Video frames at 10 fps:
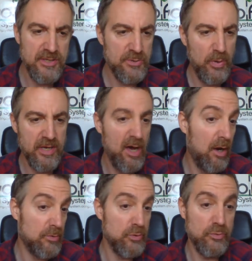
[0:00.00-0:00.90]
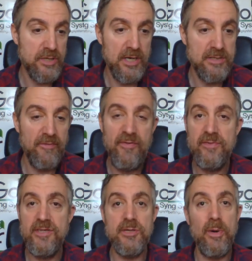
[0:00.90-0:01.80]
this week, Carlos Ortiz, at
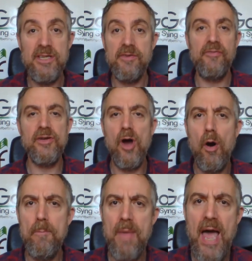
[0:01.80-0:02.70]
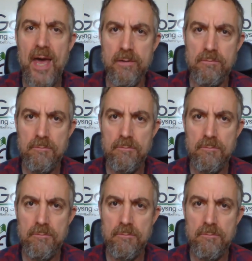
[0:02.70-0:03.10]
fifty to one. He's a forgotten man.